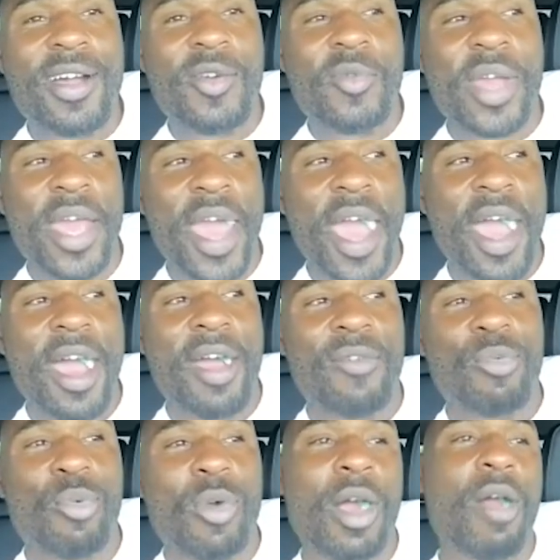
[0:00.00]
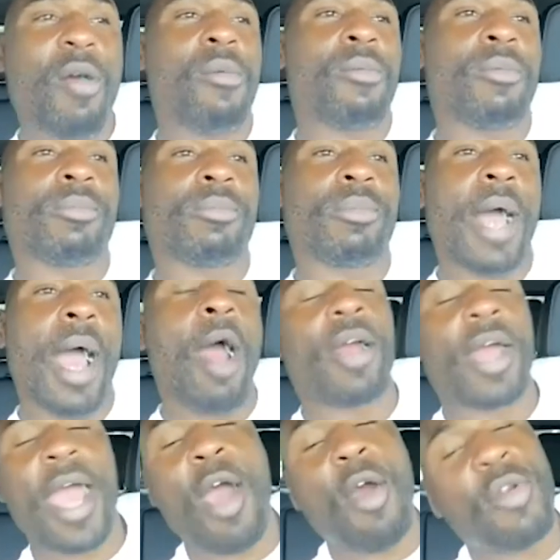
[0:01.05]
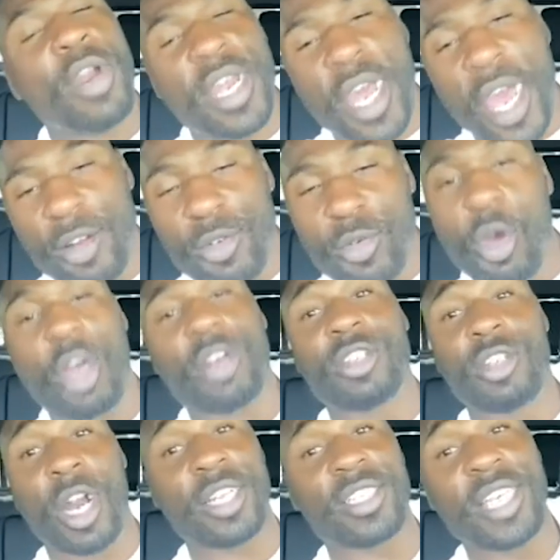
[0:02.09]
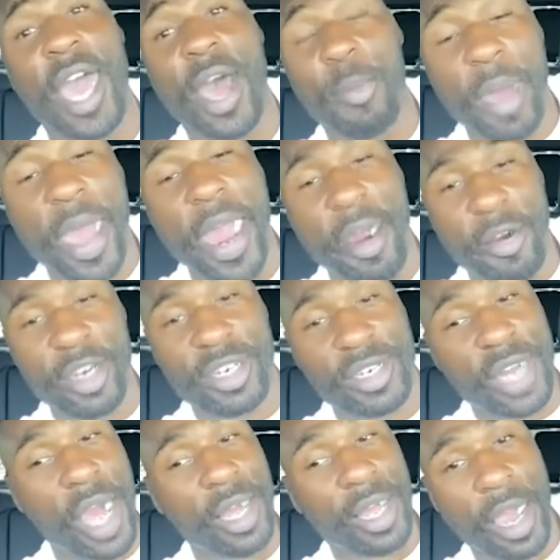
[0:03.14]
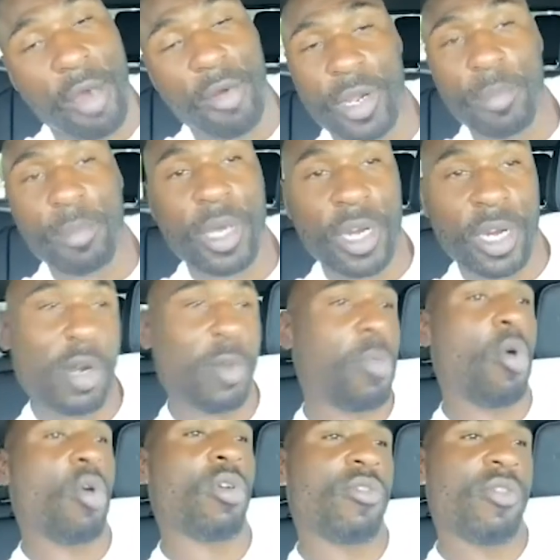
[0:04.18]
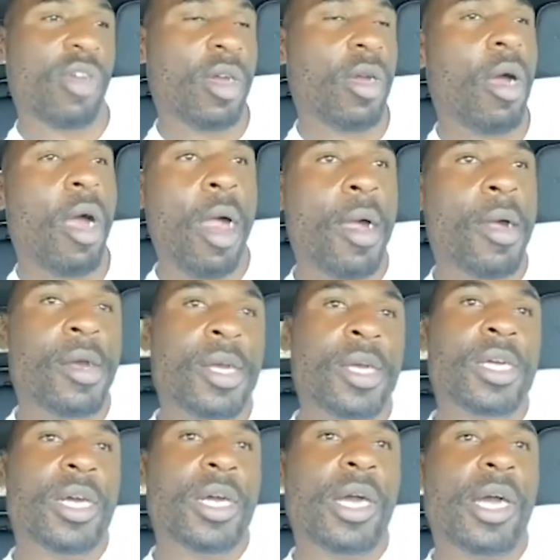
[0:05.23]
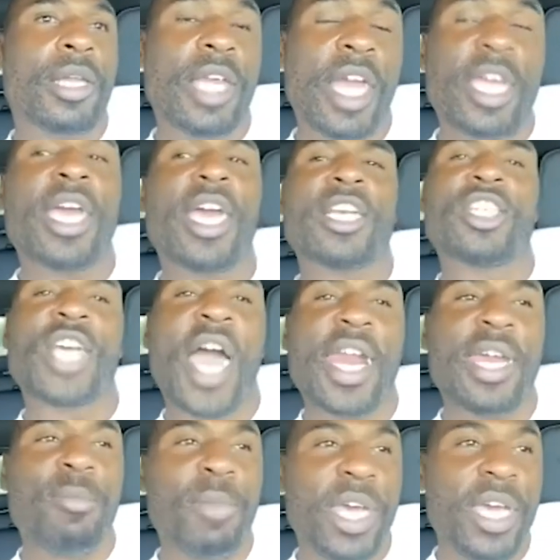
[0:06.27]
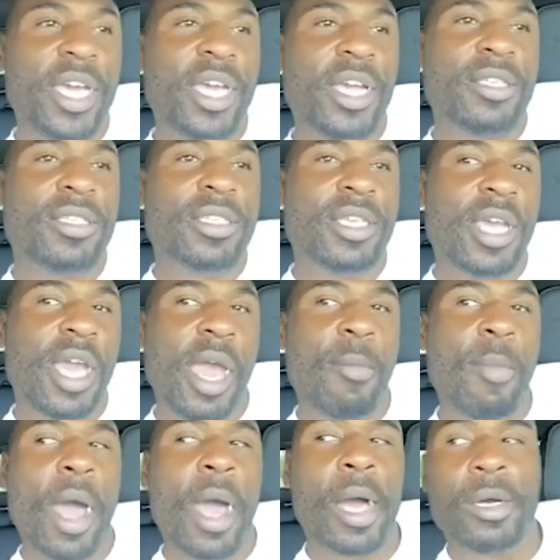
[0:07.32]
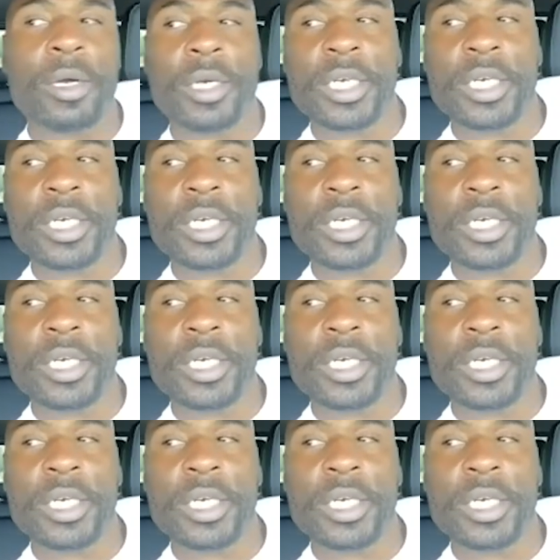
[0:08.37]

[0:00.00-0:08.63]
We have, our county, yes. Or should I say our parish, not county. But in Napoleonville, I think, Johnny Needs came out.